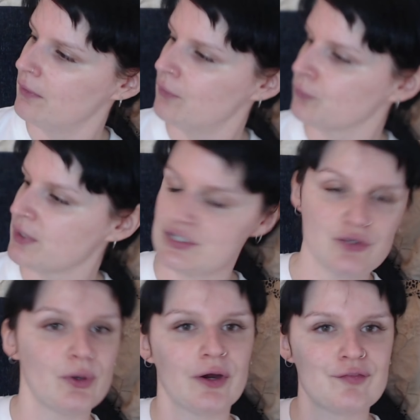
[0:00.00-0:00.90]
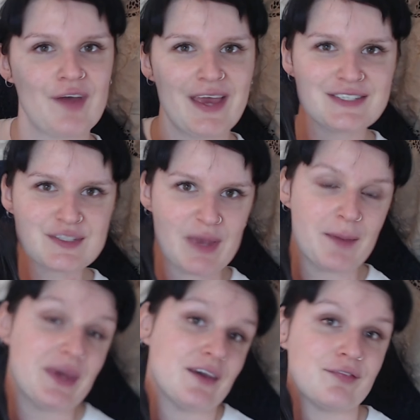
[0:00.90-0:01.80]
redo her face,
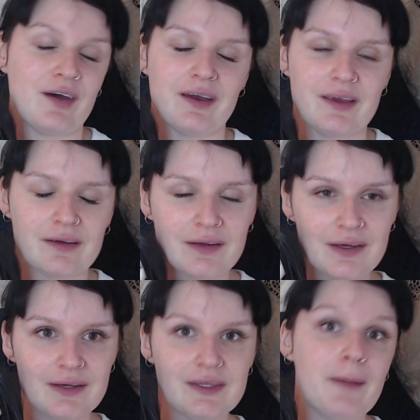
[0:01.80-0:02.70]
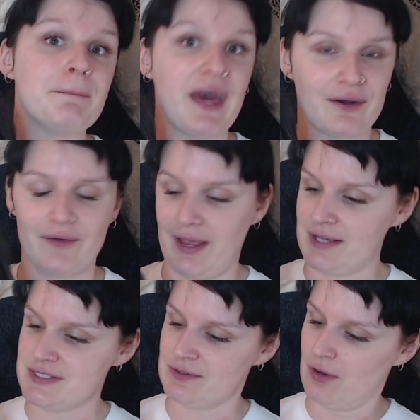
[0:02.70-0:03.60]
maybe if I get better
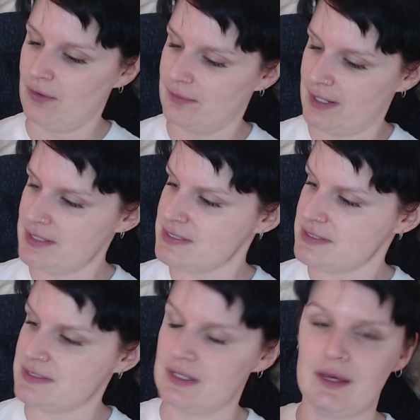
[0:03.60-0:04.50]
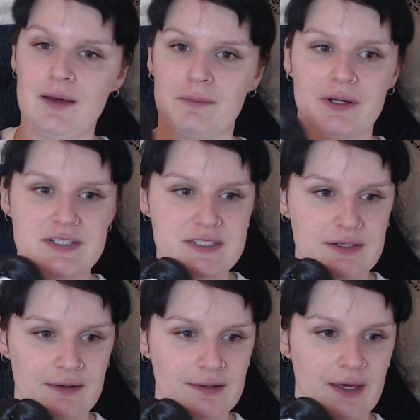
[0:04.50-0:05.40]
as an artist. But
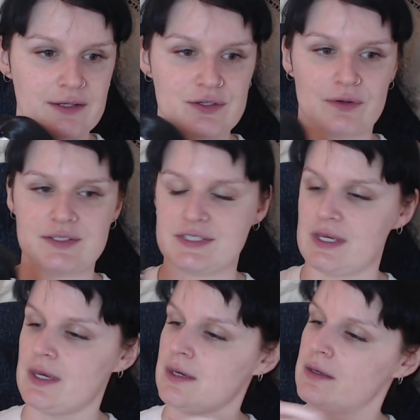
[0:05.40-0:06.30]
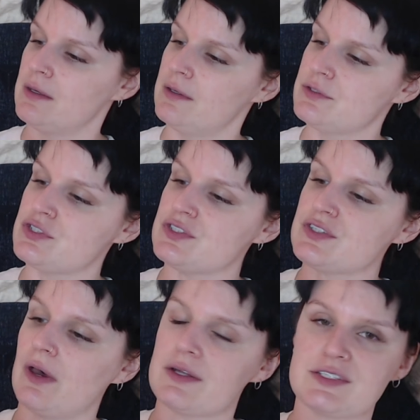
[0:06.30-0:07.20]
yeah, you can see she's
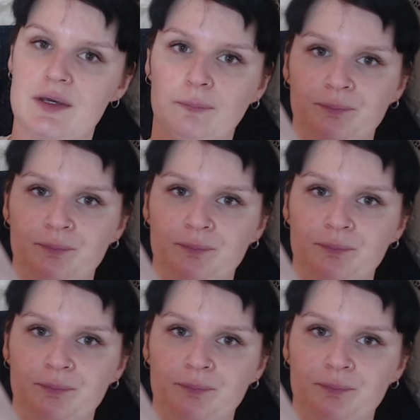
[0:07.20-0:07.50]
got, let